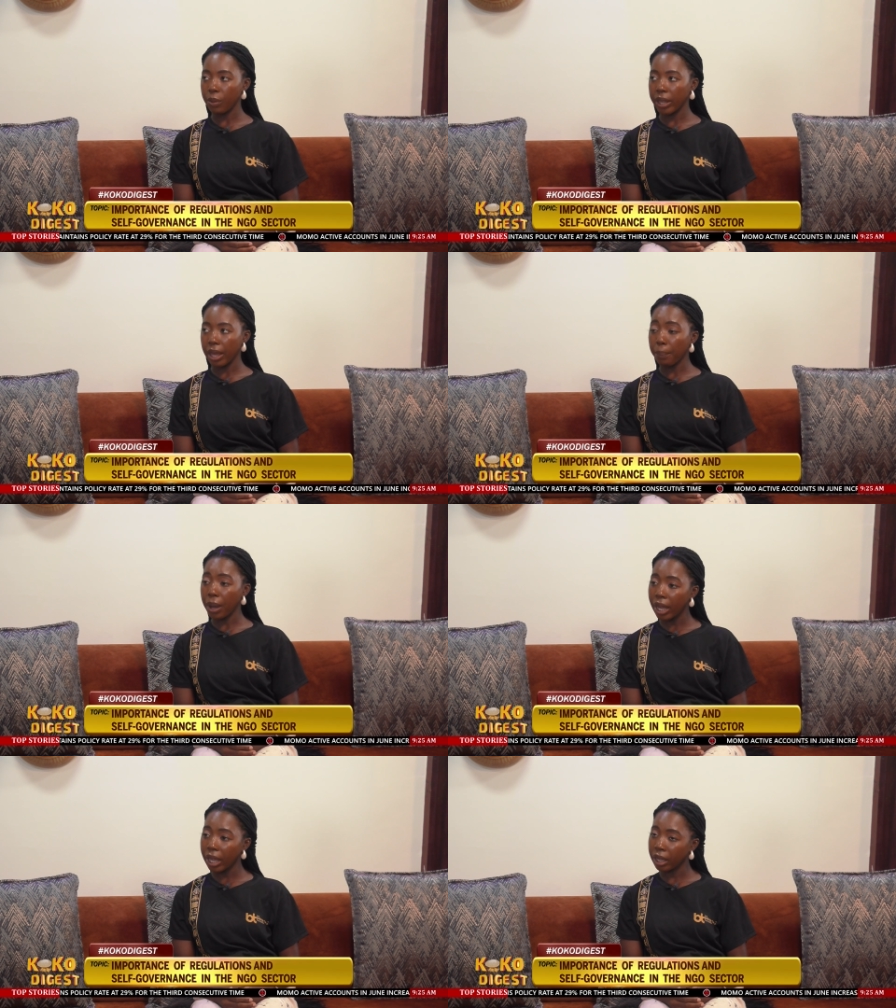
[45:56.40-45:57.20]
then with the
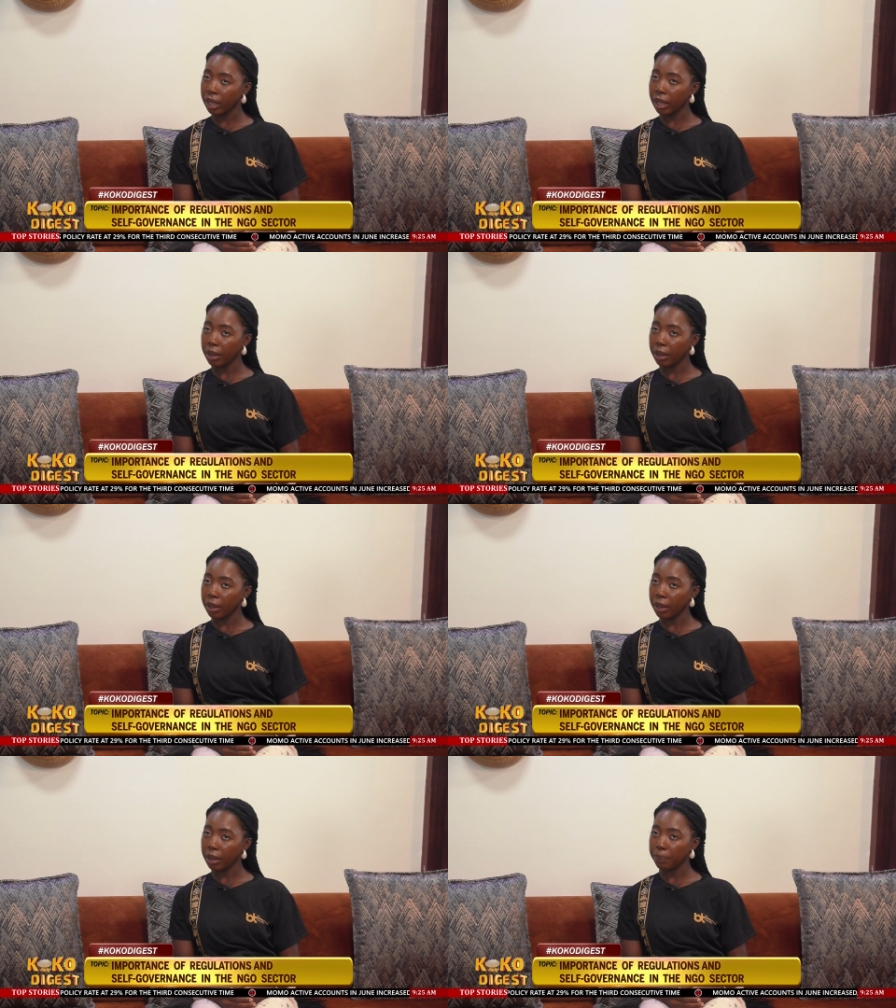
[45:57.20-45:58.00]
Empower Her,
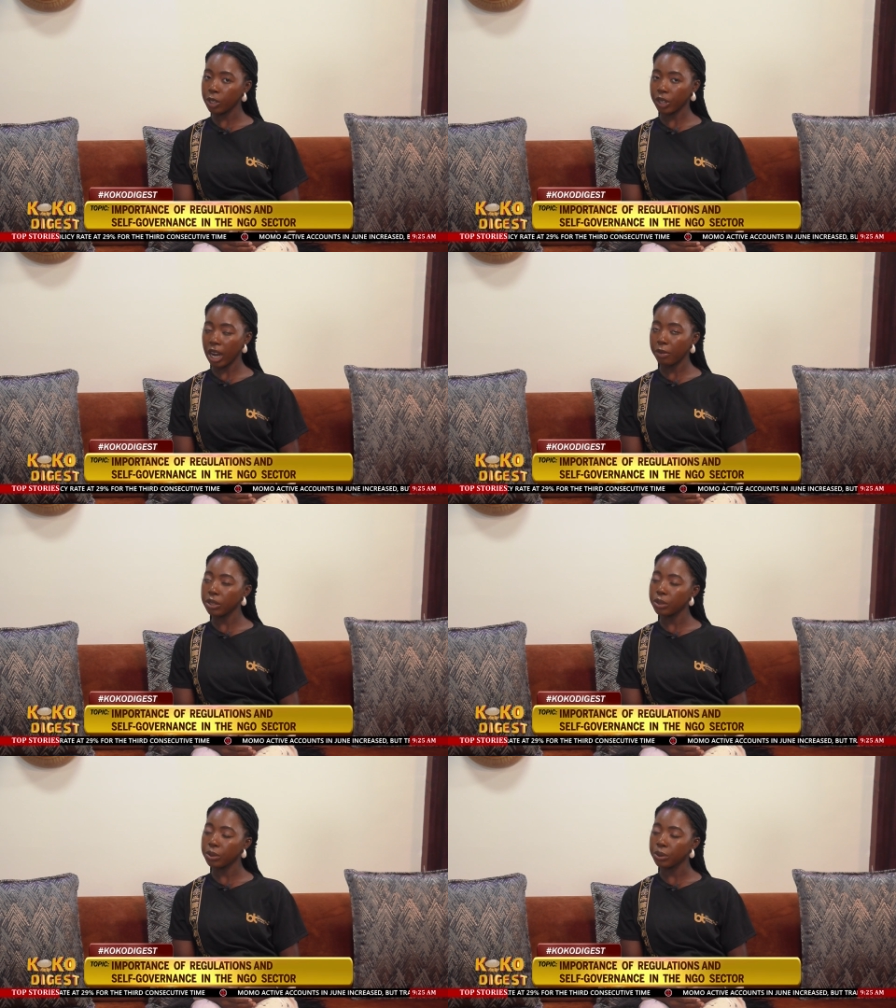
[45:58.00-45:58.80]
Hair Pads
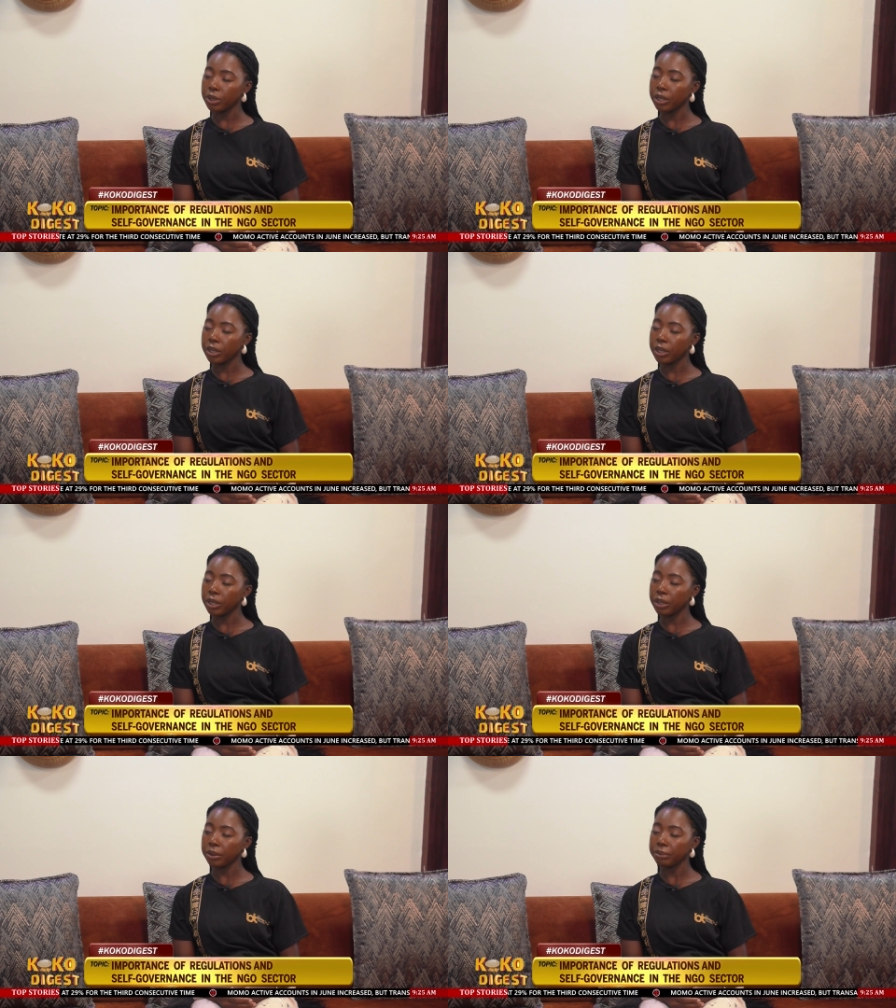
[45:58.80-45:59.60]
Drive, we went to
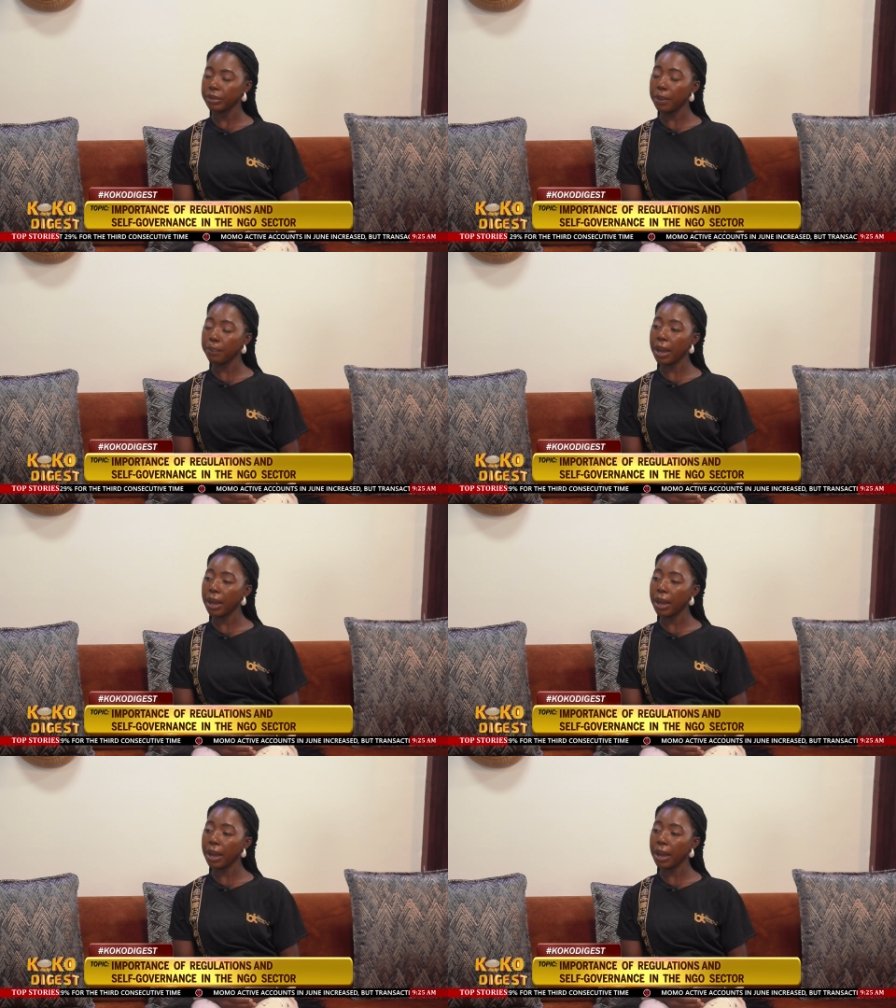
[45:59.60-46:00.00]
um,